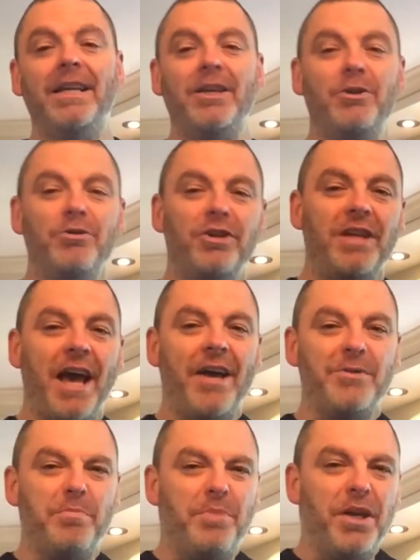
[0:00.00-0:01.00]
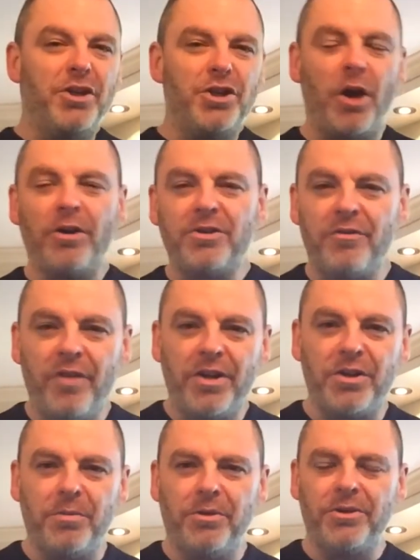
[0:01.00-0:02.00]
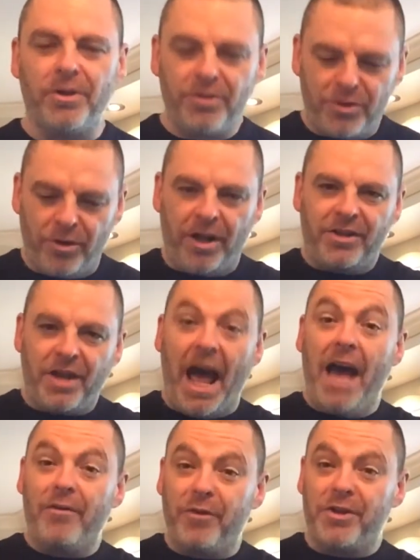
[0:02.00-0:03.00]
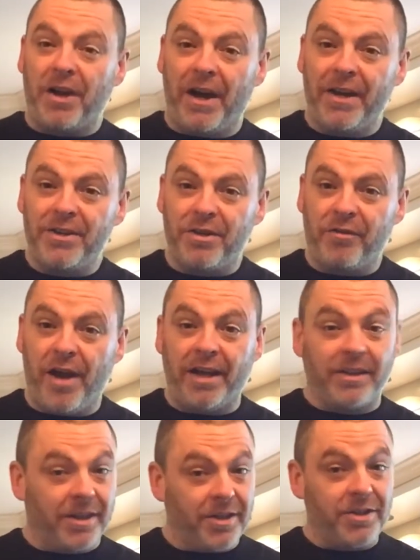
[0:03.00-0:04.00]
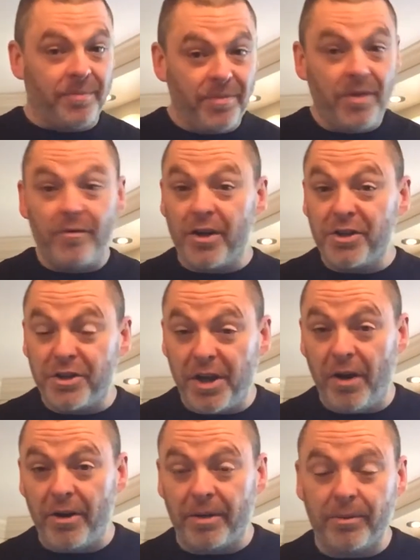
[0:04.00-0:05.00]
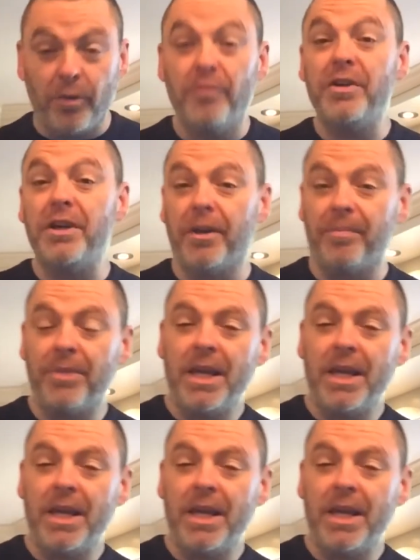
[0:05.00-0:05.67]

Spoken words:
it usually has big chunks of vegetables, sort of to advertise the fact that it's vegetarian or vegan.